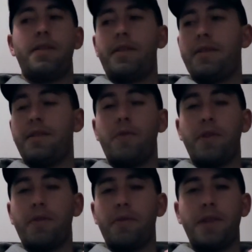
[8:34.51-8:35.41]
Like I said, one
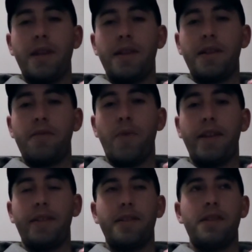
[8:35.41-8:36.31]
of the techniques,
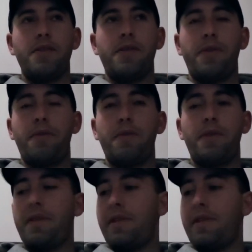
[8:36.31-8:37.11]
weightless, you can throw.